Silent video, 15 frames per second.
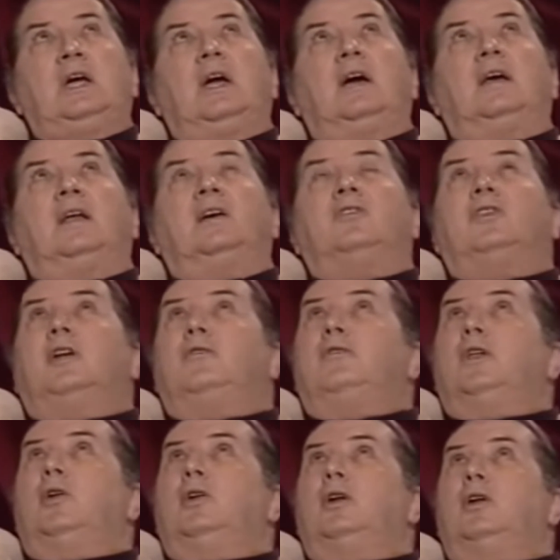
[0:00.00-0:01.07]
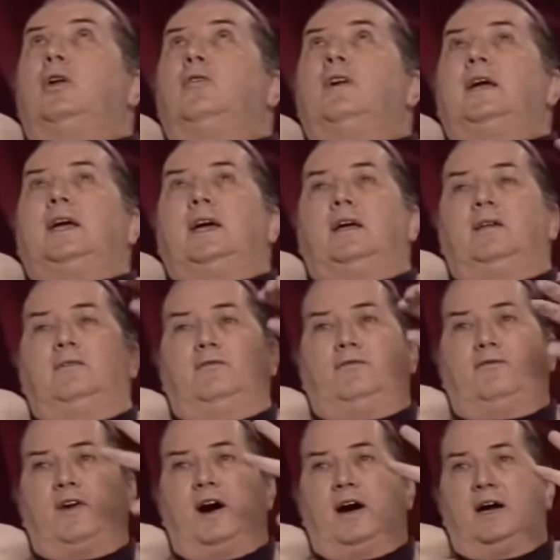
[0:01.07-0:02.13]
And as they floated overhead,
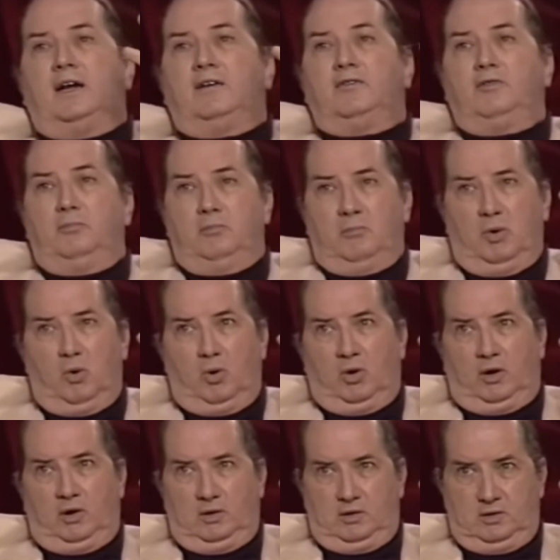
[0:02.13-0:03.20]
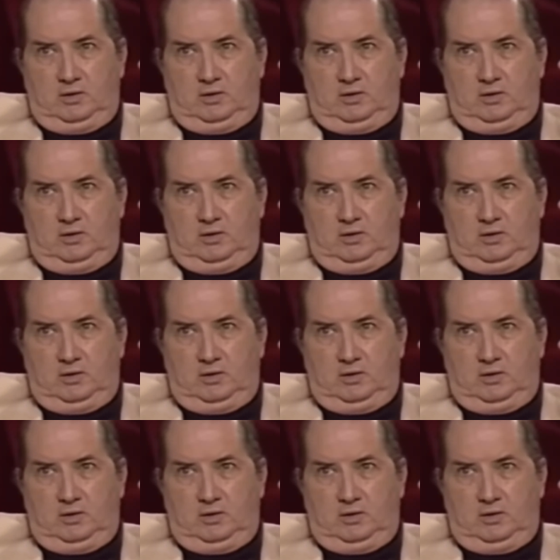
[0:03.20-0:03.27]
5 more